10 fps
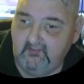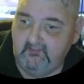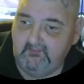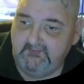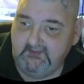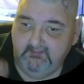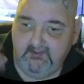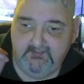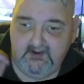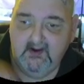chicken pot
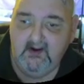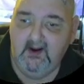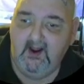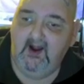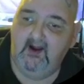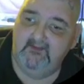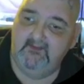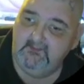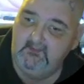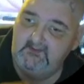pie. Next
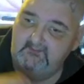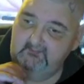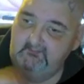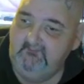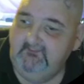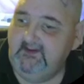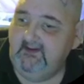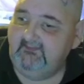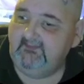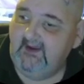one is the movie night
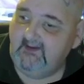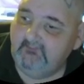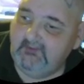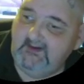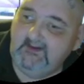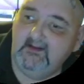snack plate.